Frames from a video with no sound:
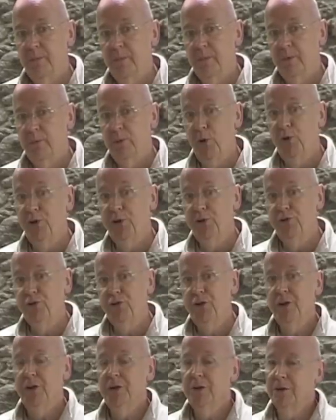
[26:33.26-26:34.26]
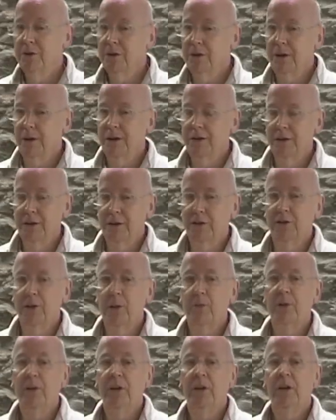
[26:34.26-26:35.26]
Bodhi tree and
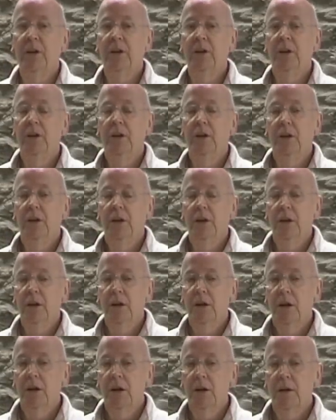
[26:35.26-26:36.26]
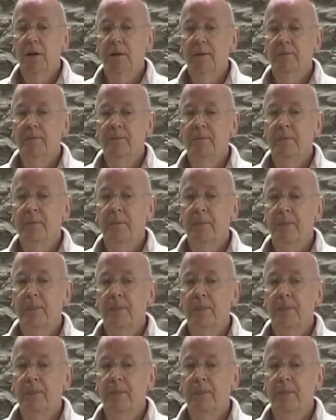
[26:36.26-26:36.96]
Gethsemane, I